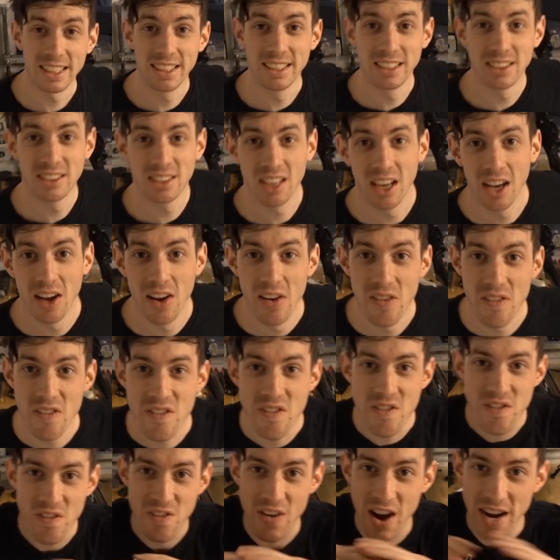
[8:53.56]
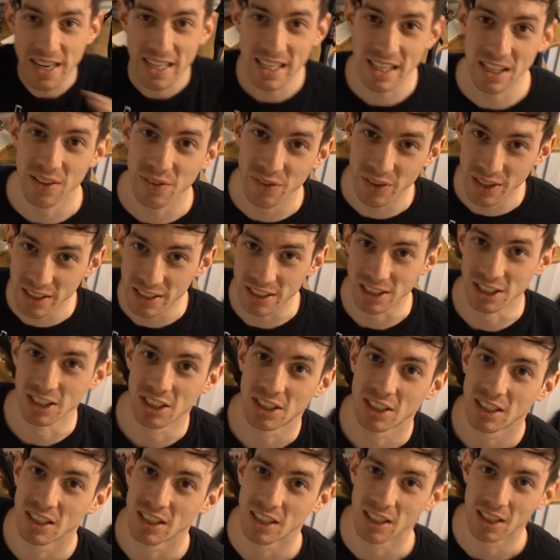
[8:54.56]
is finally
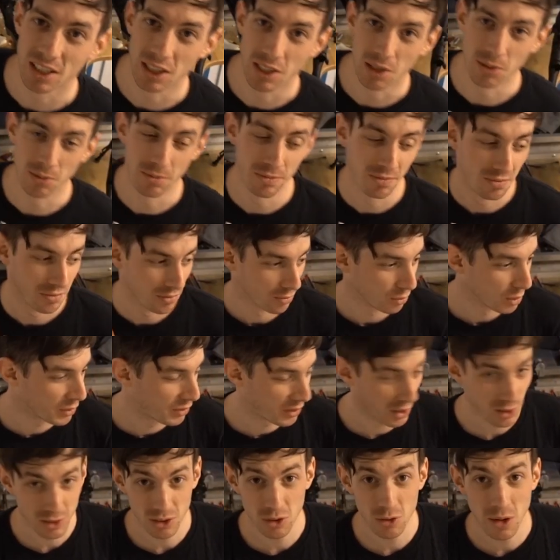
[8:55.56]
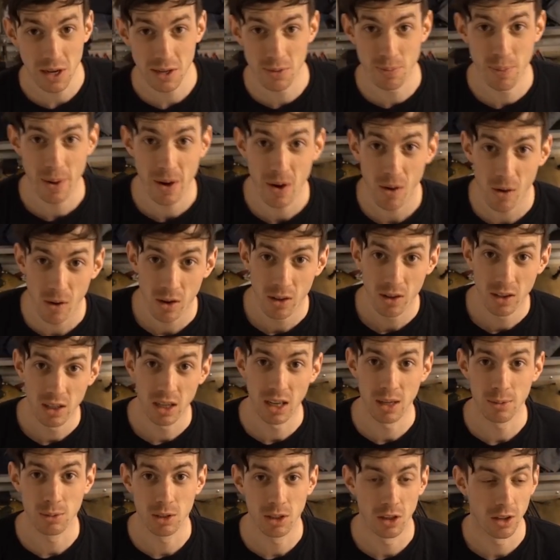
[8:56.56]
finished. Um, we found the right barrel.
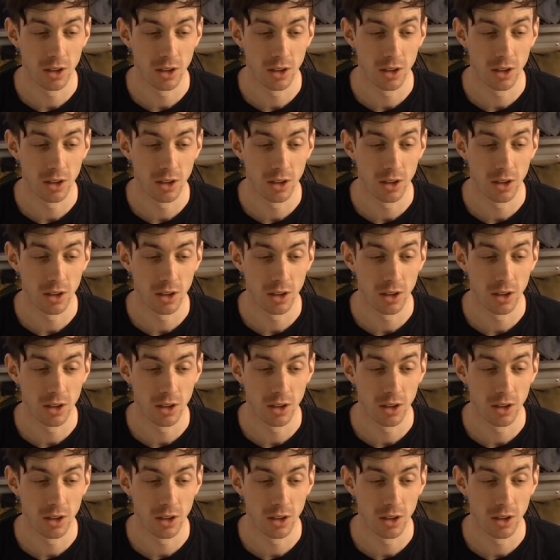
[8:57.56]
I'm